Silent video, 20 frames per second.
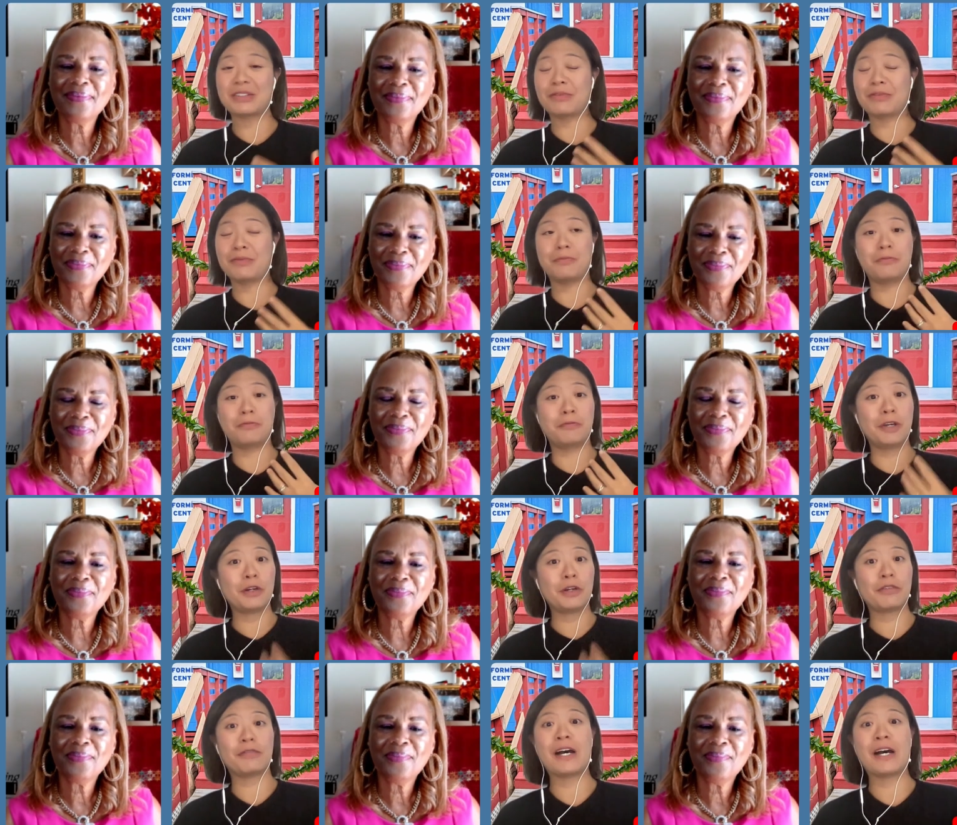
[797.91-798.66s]
Speaker 1: It's a
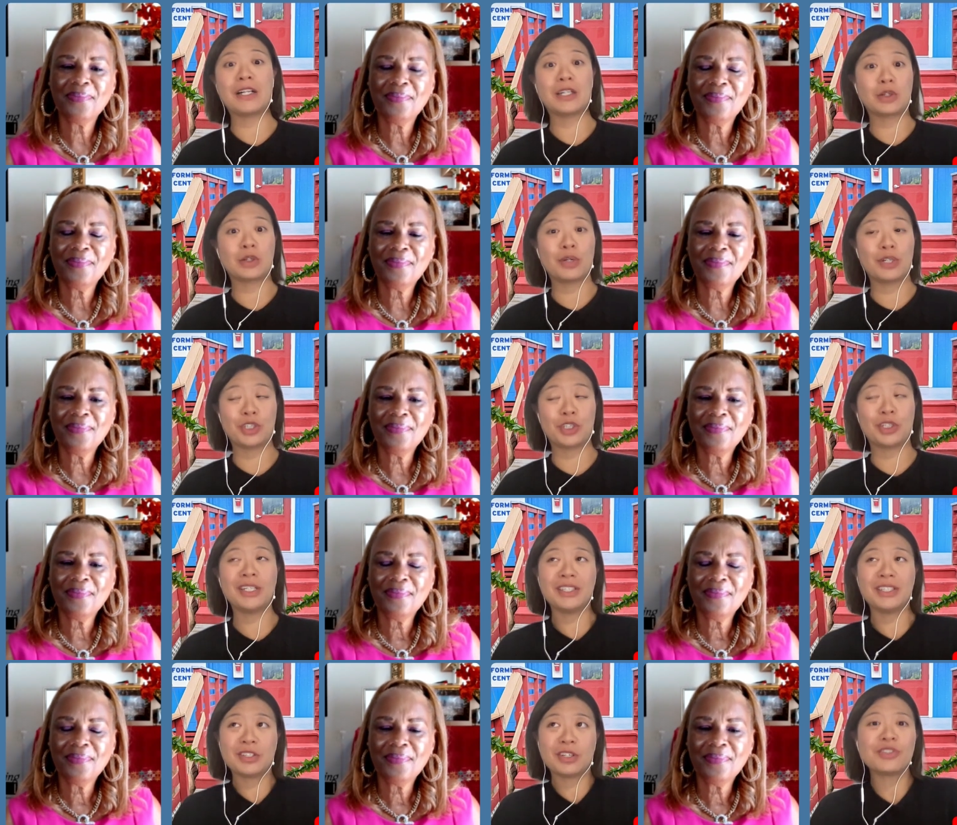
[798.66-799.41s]
very valid
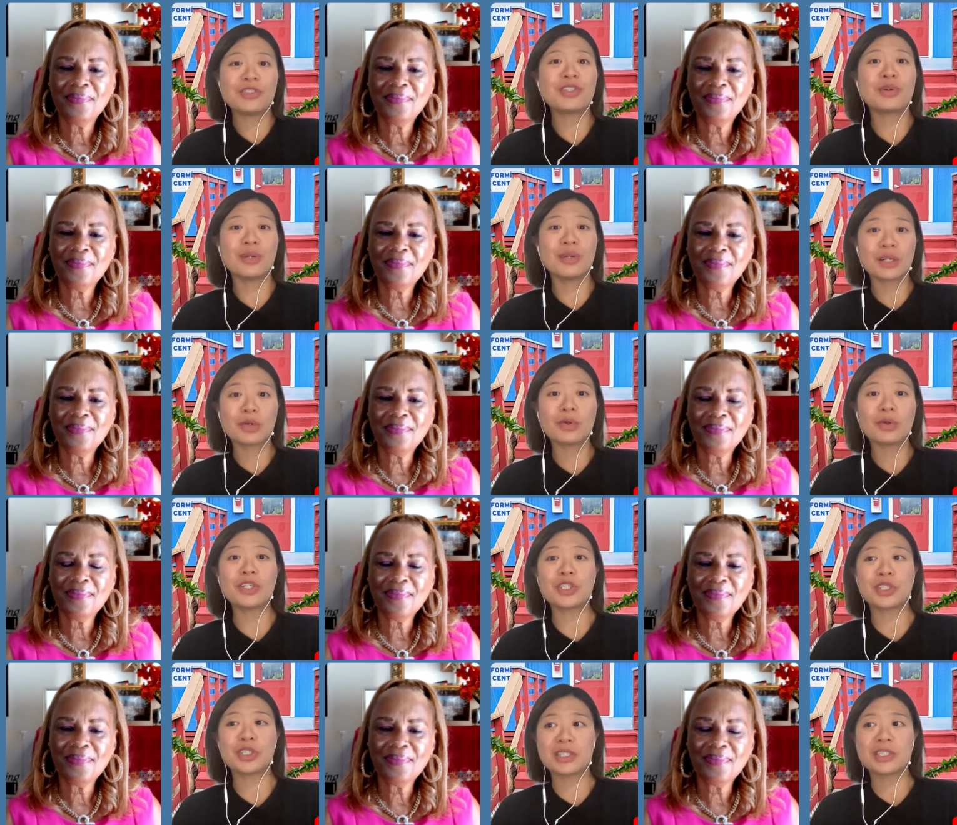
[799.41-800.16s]
question. It's also
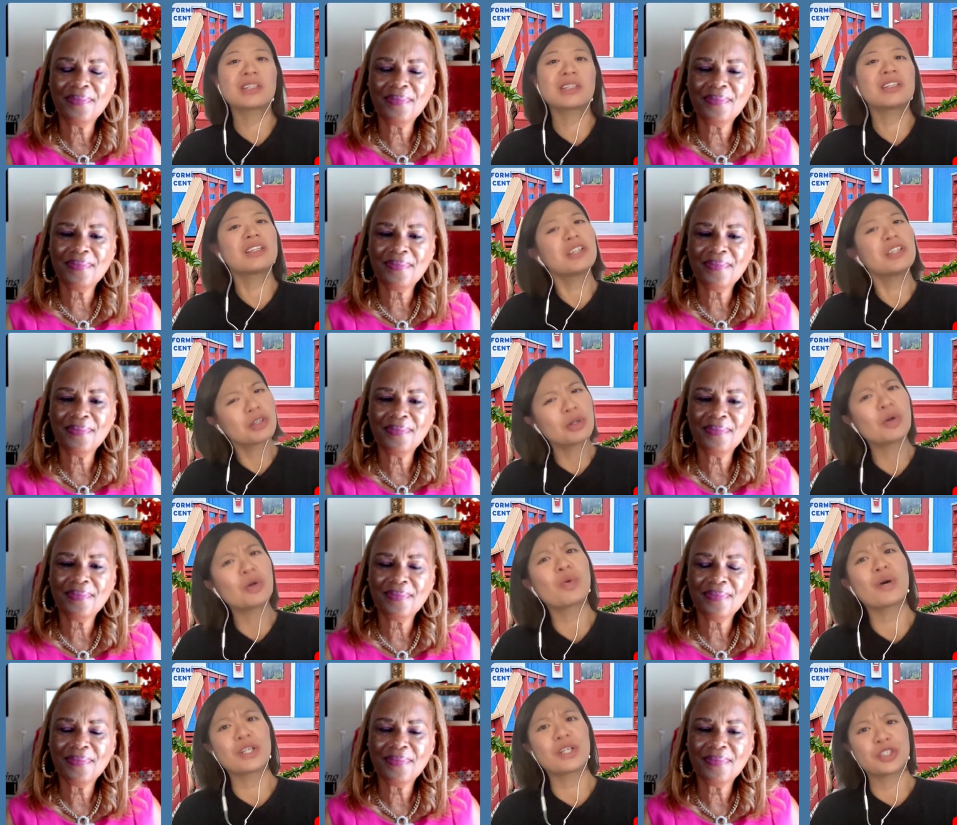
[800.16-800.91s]
a question, it's a
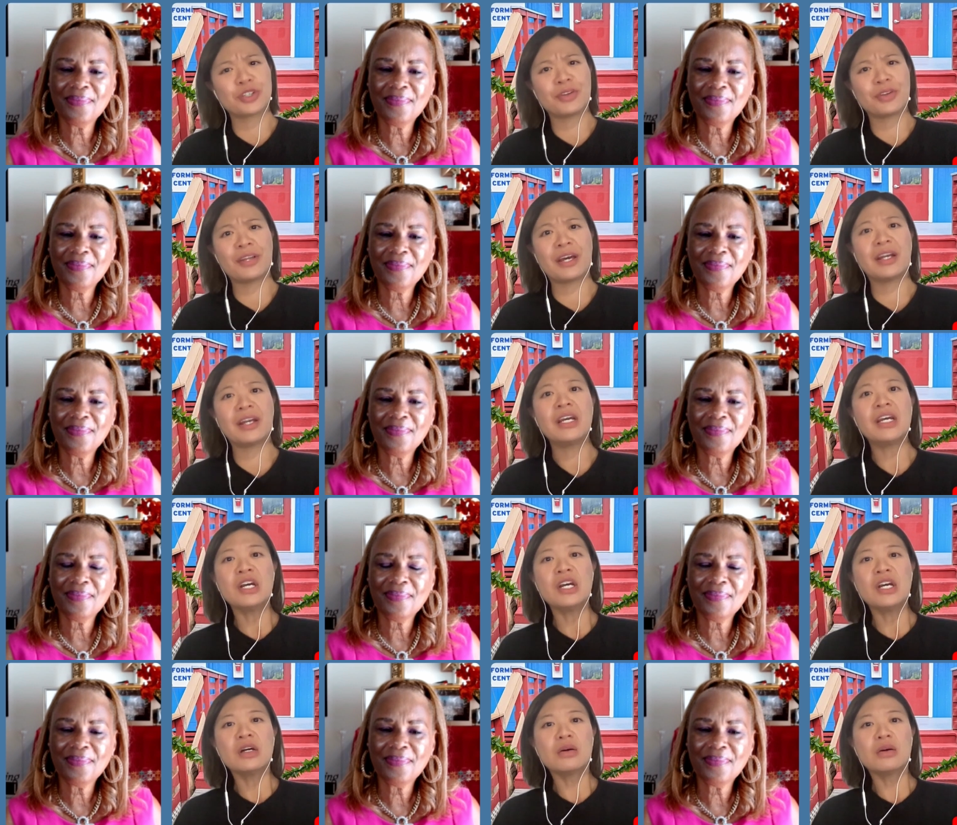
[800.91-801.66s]
clinical question that